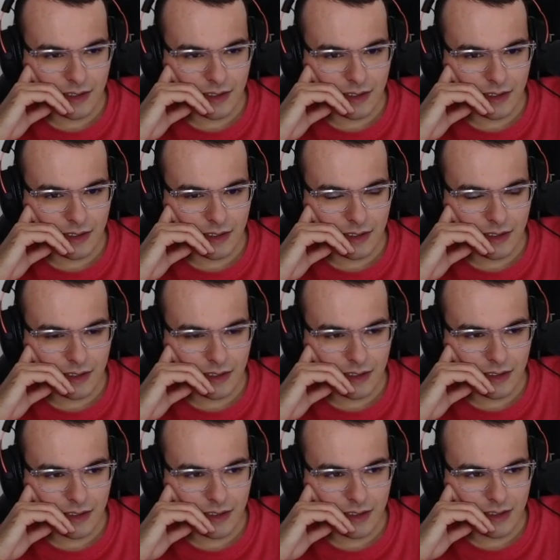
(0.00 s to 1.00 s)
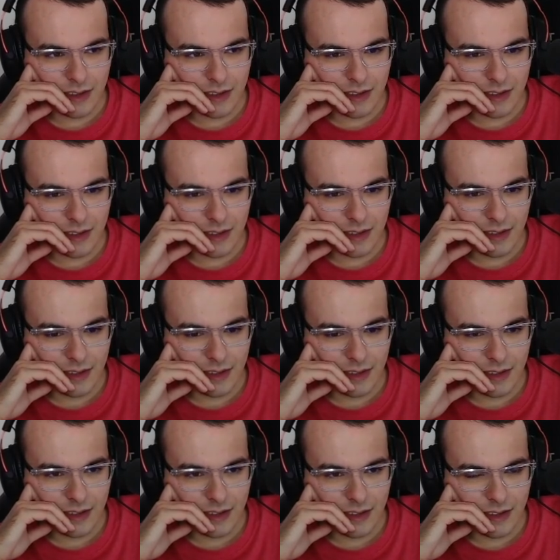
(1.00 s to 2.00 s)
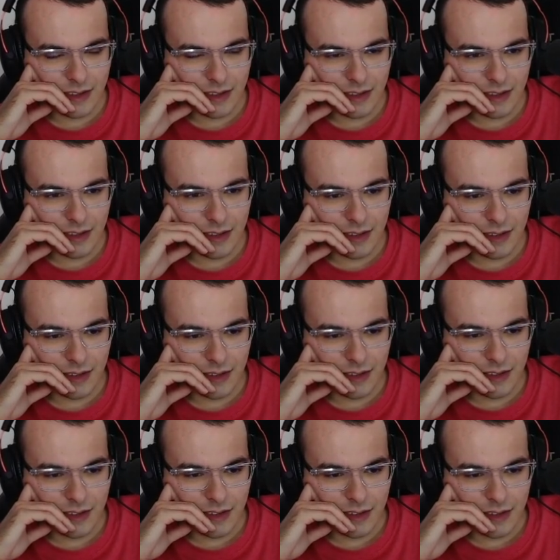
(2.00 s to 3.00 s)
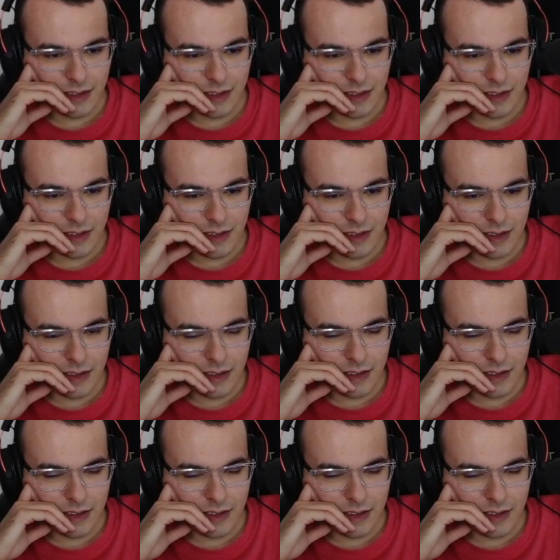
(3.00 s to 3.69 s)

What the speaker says: (not speaking)